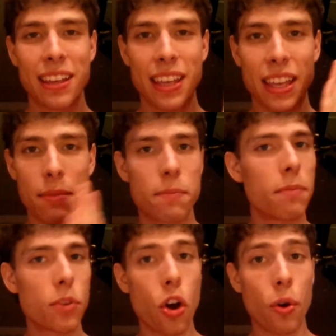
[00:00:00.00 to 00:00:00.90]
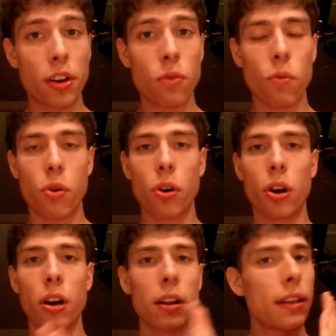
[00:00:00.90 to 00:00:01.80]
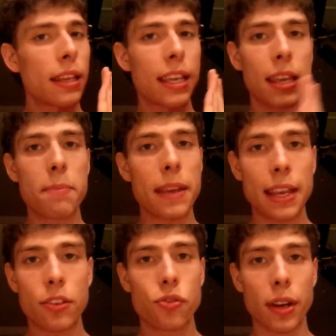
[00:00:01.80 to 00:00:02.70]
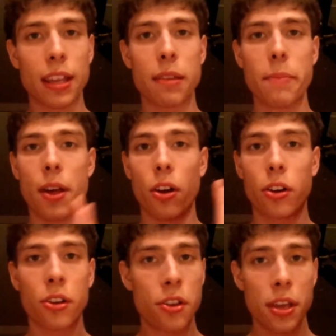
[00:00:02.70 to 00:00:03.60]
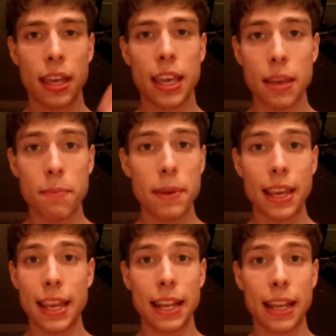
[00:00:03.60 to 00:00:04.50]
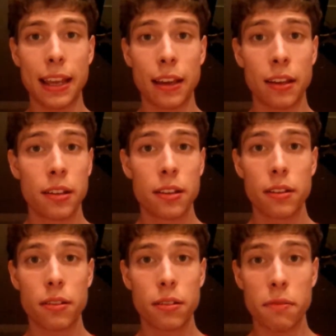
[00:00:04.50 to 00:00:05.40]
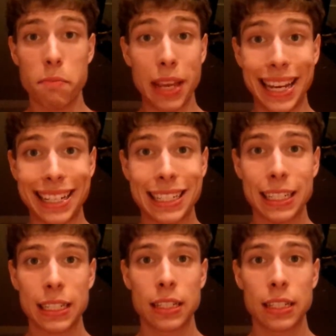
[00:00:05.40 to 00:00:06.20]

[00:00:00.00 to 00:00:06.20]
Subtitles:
keep going to war, keep drinking milk, keep eating meat,